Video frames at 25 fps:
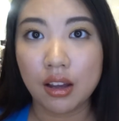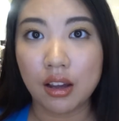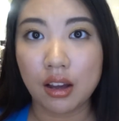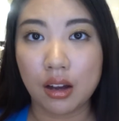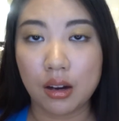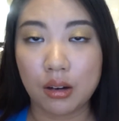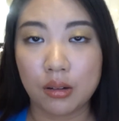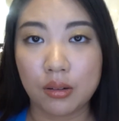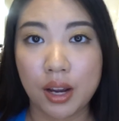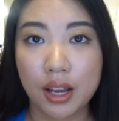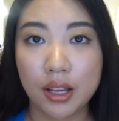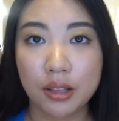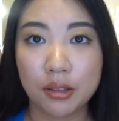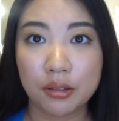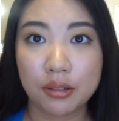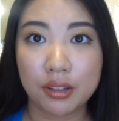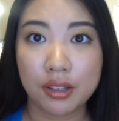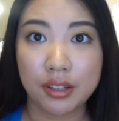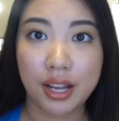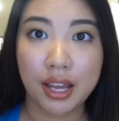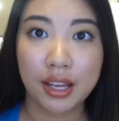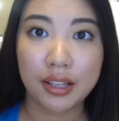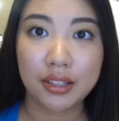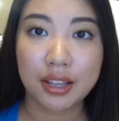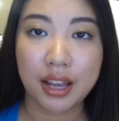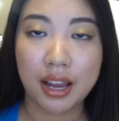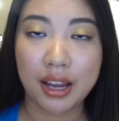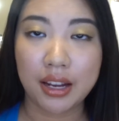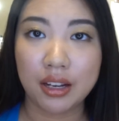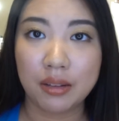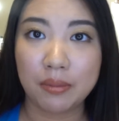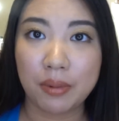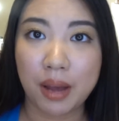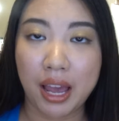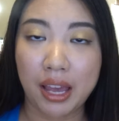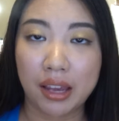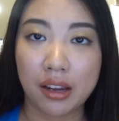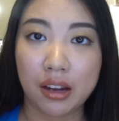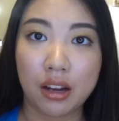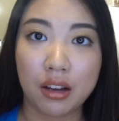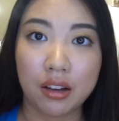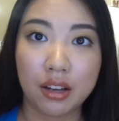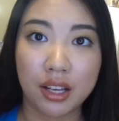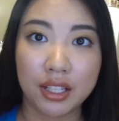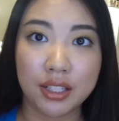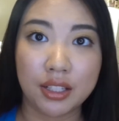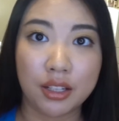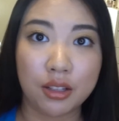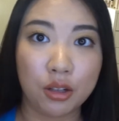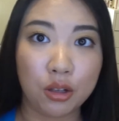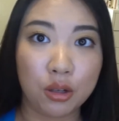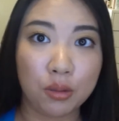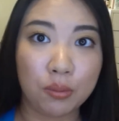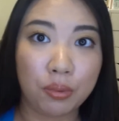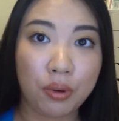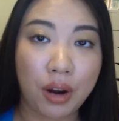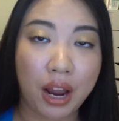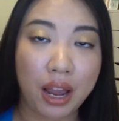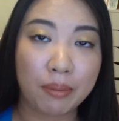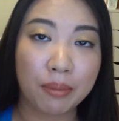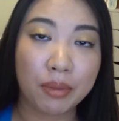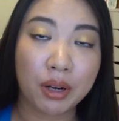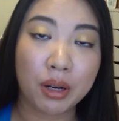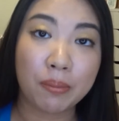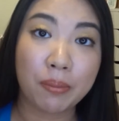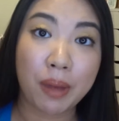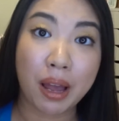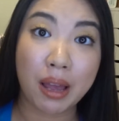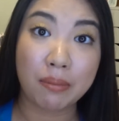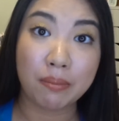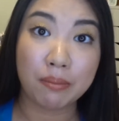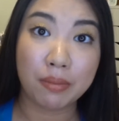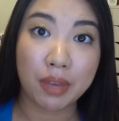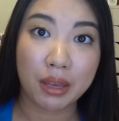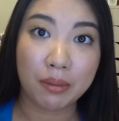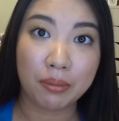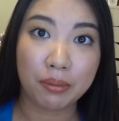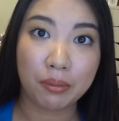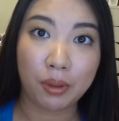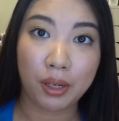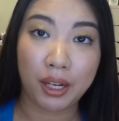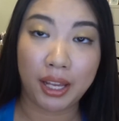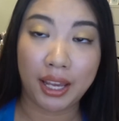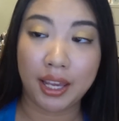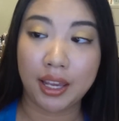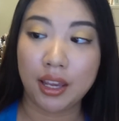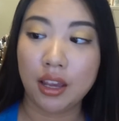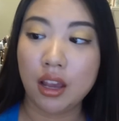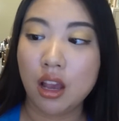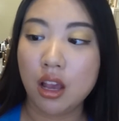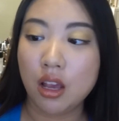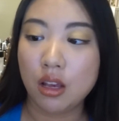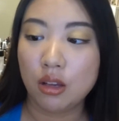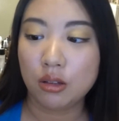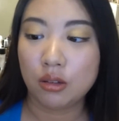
Alright, so the next item I got is a new primer by Maybelline.